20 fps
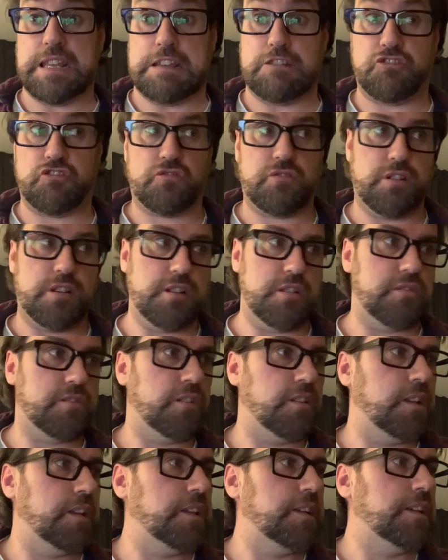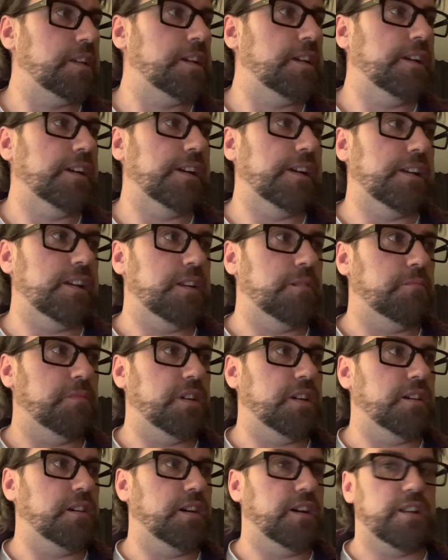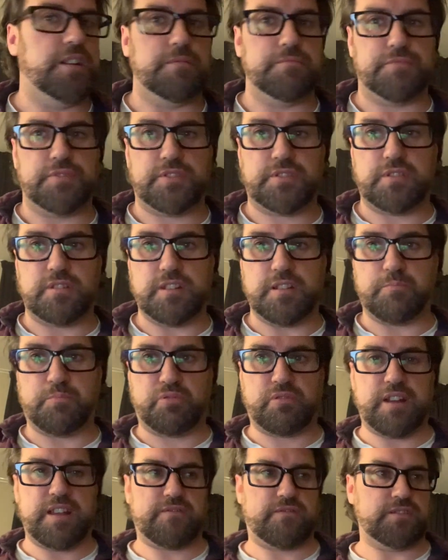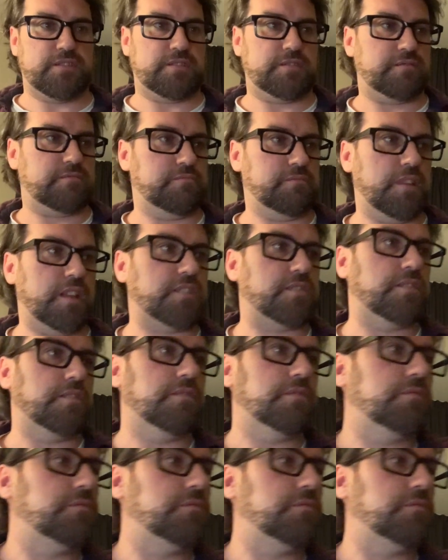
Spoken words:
enshrined. And I'm just going to preface, actually,